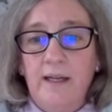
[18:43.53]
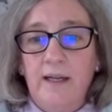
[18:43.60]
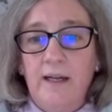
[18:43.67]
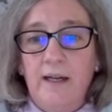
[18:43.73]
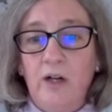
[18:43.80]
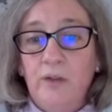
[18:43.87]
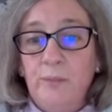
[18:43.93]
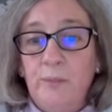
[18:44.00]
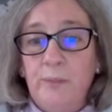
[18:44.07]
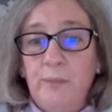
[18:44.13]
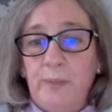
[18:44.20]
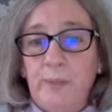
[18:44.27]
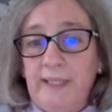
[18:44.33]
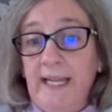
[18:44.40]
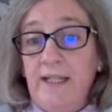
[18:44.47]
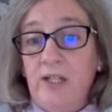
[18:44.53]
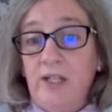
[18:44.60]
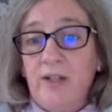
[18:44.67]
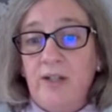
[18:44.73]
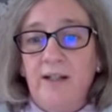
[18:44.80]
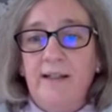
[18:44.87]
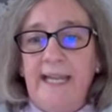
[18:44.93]
on
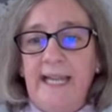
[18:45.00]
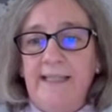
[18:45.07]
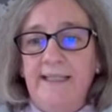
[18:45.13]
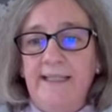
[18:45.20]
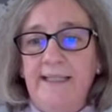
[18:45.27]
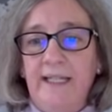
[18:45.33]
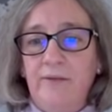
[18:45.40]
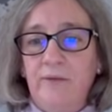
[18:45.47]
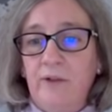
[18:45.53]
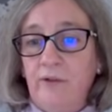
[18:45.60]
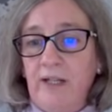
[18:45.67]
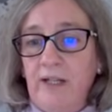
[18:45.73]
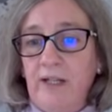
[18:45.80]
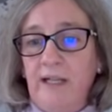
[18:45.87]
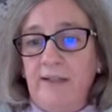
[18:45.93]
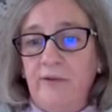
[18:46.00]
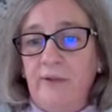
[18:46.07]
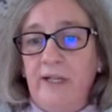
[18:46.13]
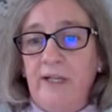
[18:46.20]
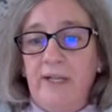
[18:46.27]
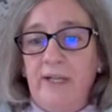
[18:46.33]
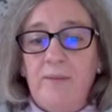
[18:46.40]
potential candidate for
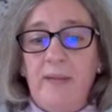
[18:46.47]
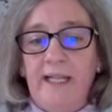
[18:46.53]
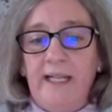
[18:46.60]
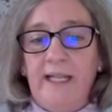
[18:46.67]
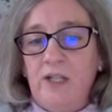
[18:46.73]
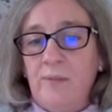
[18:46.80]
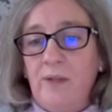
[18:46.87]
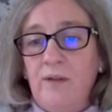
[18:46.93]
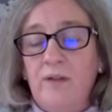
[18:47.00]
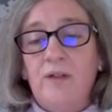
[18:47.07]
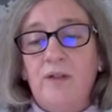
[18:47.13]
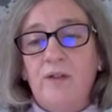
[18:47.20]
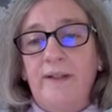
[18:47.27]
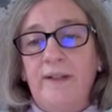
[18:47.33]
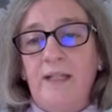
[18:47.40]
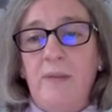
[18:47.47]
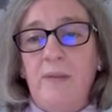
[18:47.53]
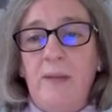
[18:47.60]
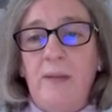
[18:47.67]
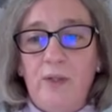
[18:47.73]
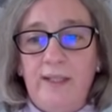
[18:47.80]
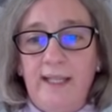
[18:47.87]
regulatory risk management so that
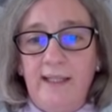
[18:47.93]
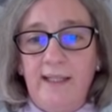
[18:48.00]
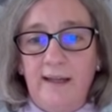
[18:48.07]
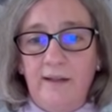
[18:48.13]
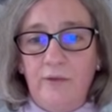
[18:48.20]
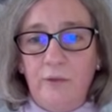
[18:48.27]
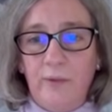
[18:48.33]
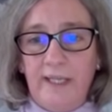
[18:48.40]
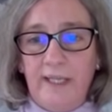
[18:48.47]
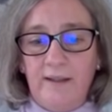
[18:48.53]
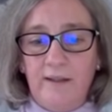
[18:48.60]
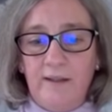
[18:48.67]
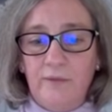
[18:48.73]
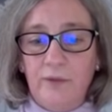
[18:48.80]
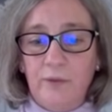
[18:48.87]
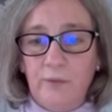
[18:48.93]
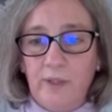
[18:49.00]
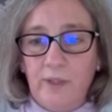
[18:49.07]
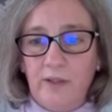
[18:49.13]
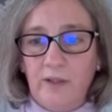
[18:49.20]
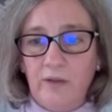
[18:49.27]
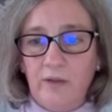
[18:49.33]
member states are aware of the
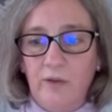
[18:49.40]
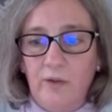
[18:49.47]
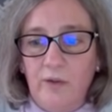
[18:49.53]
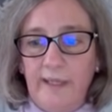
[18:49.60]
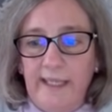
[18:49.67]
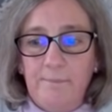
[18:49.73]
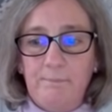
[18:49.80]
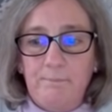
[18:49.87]
work ongoing.